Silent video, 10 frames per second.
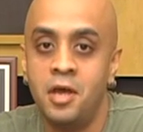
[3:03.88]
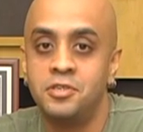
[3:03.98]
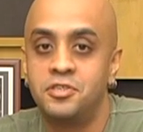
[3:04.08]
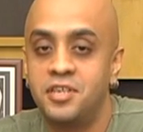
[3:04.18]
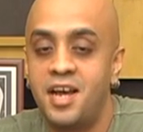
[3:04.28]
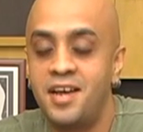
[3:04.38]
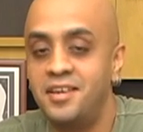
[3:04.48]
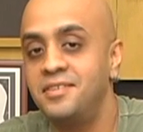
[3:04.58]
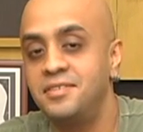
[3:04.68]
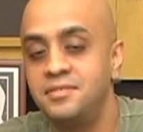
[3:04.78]

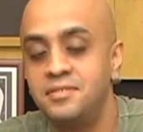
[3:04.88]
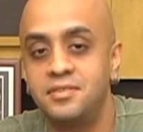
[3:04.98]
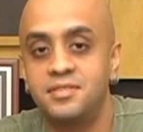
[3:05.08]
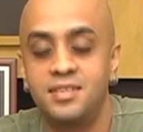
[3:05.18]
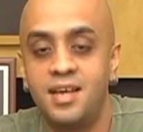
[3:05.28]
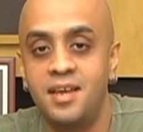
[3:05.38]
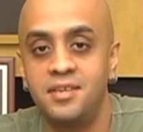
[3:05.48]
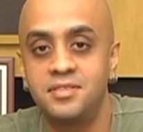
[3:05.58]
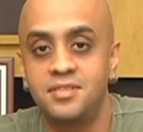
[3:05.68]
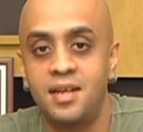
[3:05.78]
Shining in the
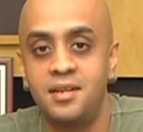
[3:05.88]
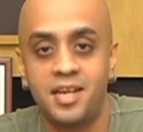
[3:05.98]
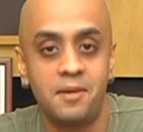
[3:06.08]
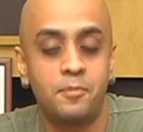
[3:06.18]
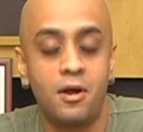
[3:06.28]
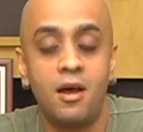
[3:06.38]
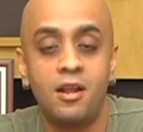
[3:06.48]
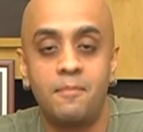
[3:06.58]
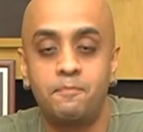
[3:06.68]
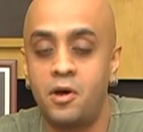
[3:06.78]
setting sun like a pearl
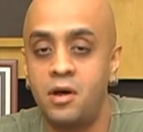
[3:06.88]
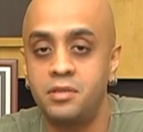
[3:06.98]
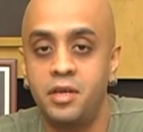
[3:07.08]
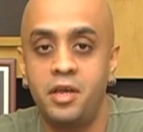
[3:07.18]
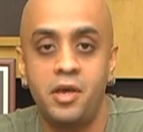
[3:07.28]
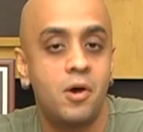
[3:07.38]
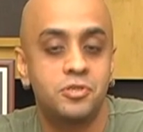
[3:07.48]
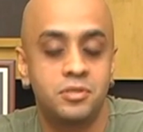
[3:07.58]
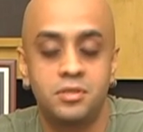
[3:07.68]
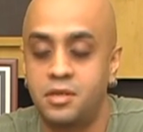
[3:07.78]
upon the
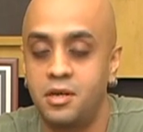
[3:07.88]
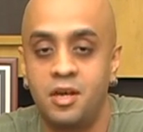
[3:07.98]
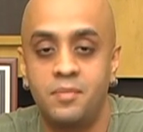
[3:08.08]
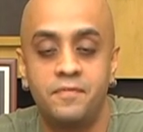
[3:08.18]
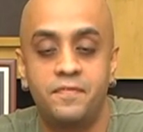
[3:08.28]
ocean, come and